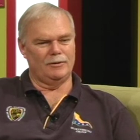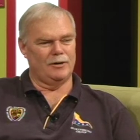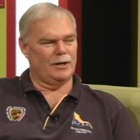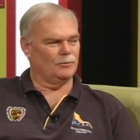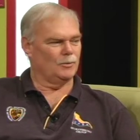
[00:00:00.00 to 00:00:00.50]

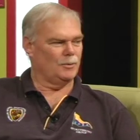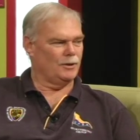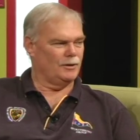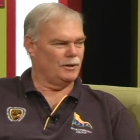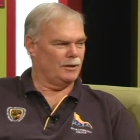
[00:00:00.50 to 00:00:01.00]
Van will
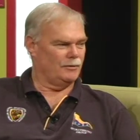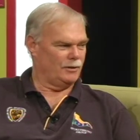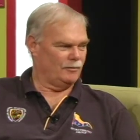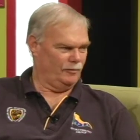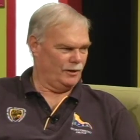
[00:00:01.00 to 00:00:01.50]
be there
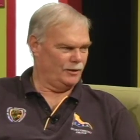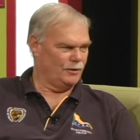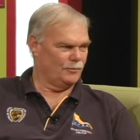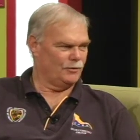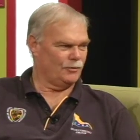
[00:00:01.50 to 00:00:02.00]
giving flare
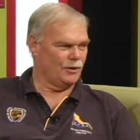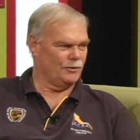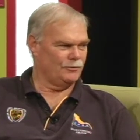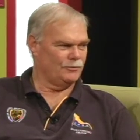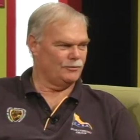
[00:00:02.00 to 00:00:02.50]

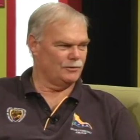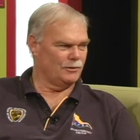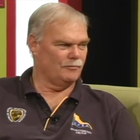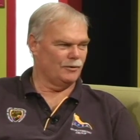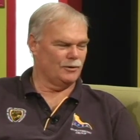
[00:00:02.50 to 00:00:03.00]
demonstrations
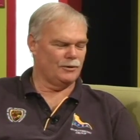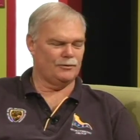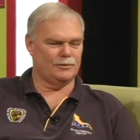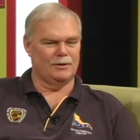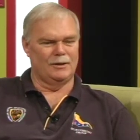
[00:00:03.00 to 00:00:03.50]
and
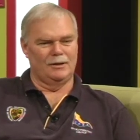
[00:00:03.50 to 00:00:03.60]
advice.